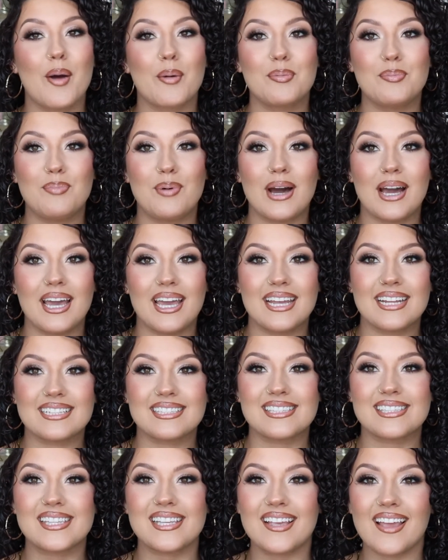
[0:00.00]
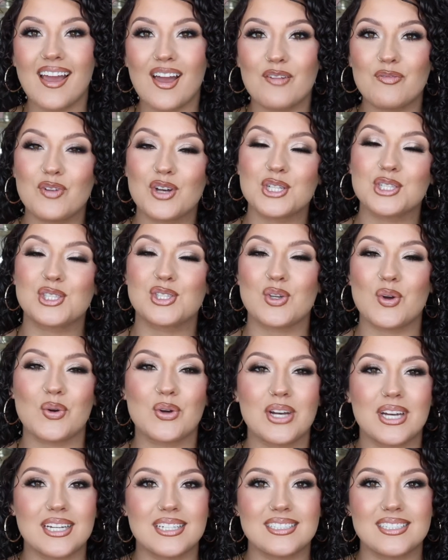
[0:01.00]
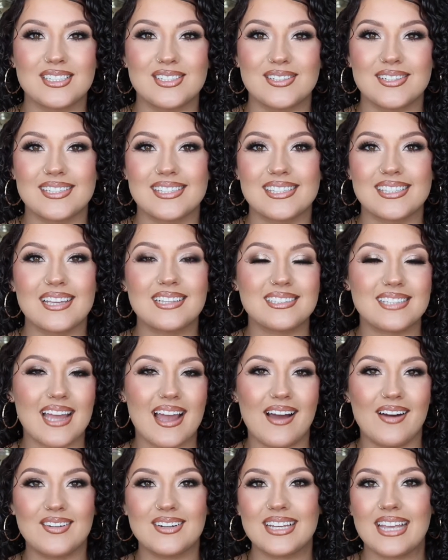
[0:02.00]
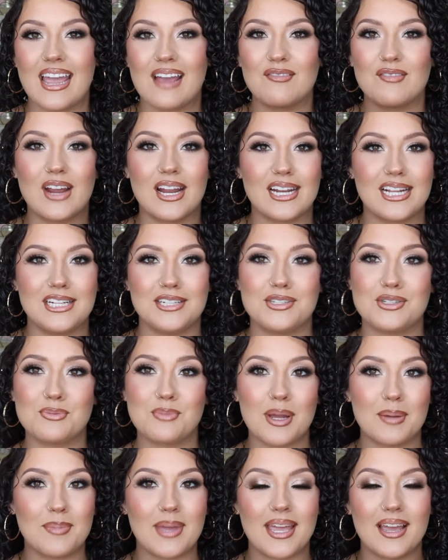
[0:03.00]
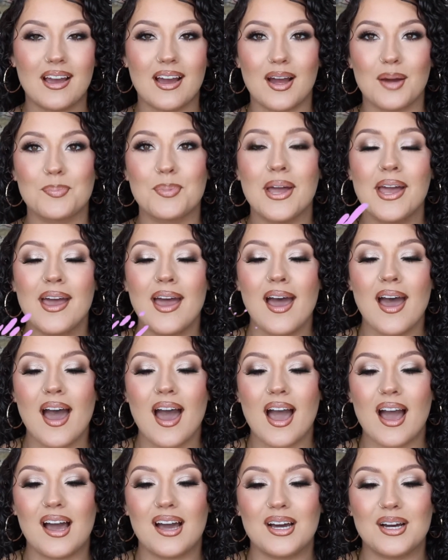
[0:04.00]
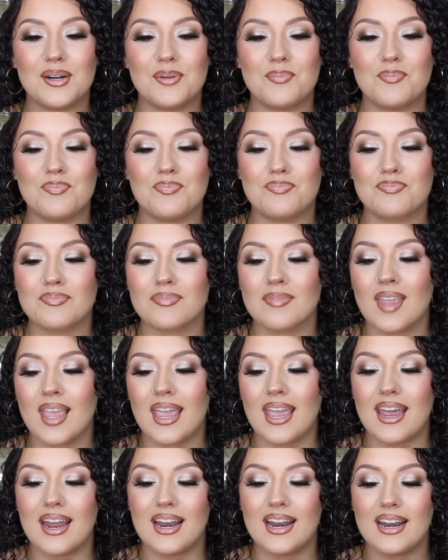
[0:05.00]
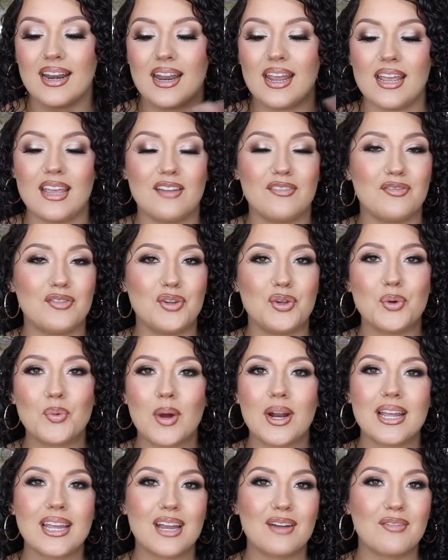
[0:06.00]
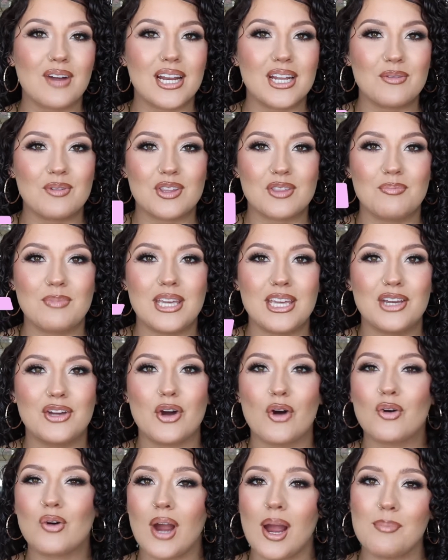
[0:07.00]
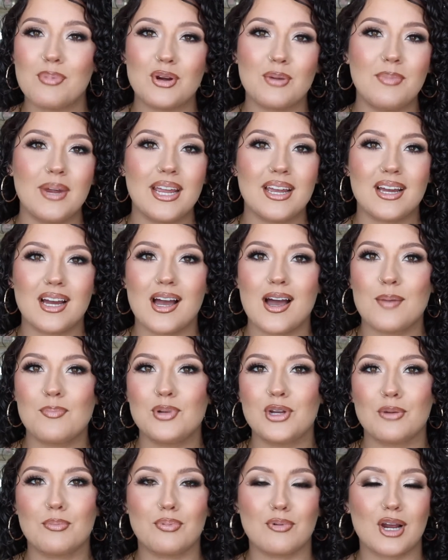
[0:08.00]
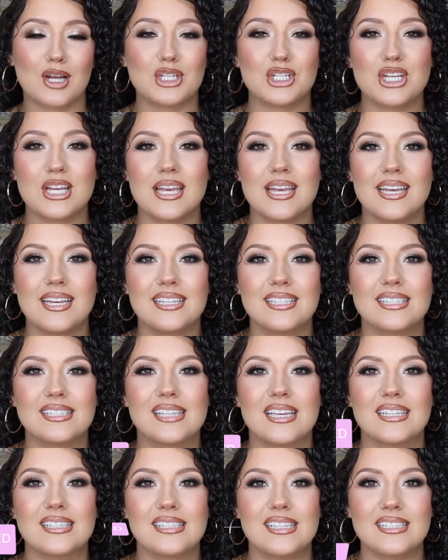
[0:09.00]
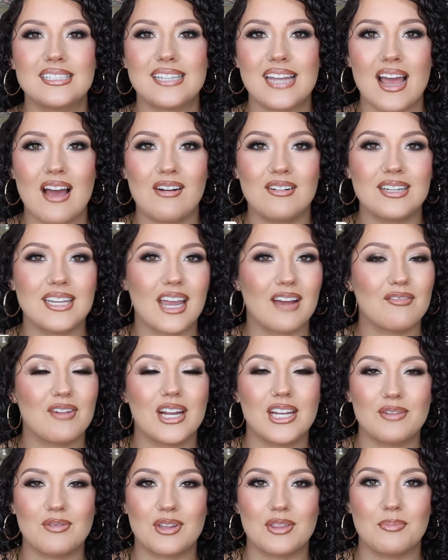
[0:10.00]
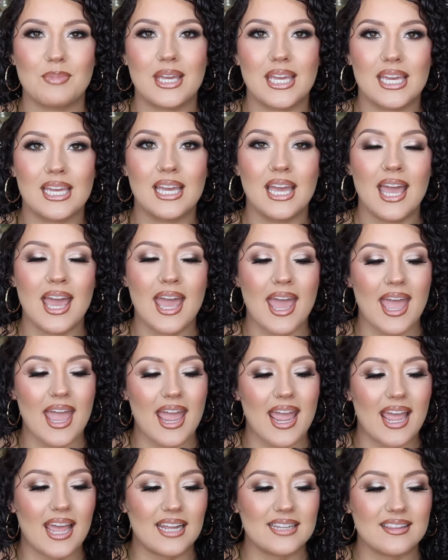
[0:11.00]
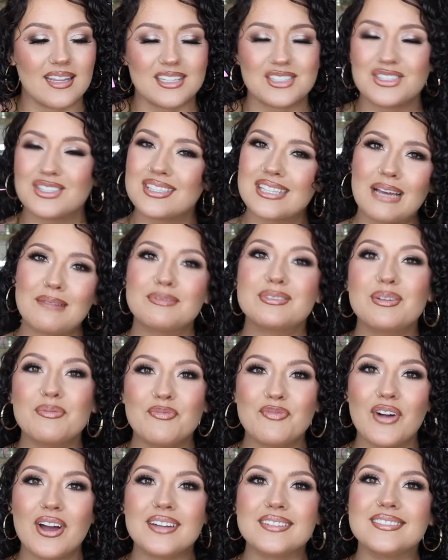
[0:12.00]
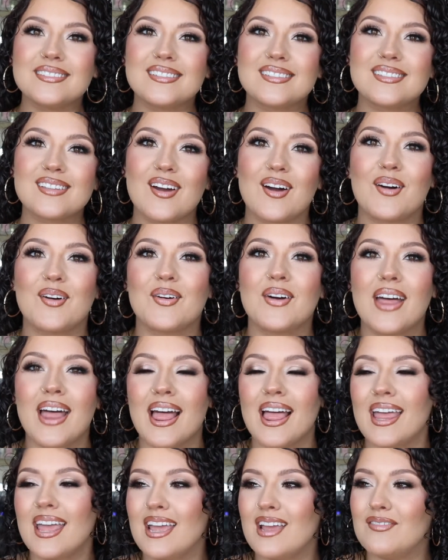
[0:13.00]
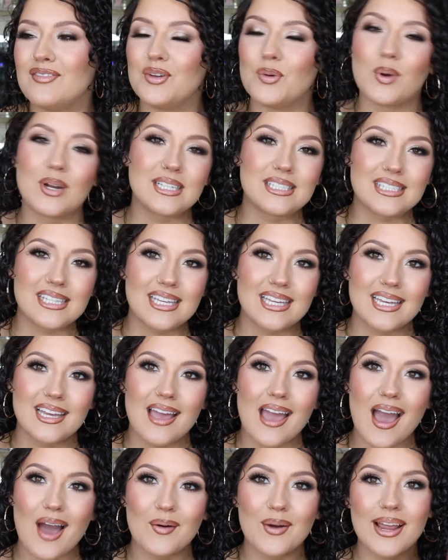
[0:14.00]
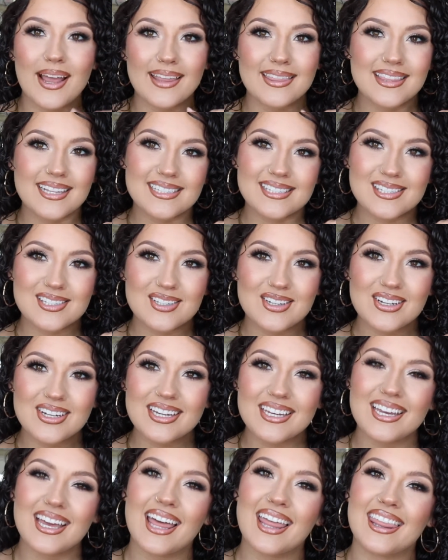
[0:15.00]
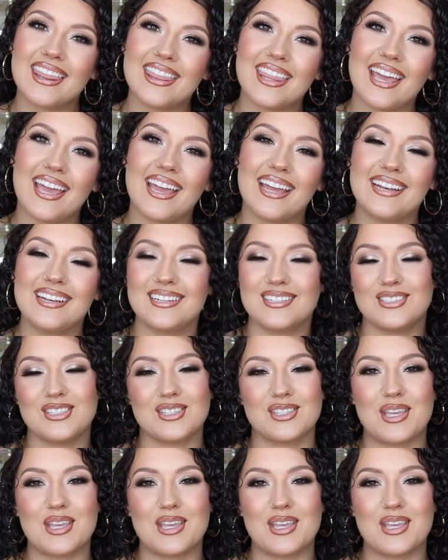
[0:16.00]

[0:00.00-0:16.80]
but yeah, it felt so good to just sit down, get ready, do my makeup. And if you want to get ready with me, go grab your makeup, your brushes, sit down, get ready with me, and let's just have some fun. So if you want to see how I got this look, then just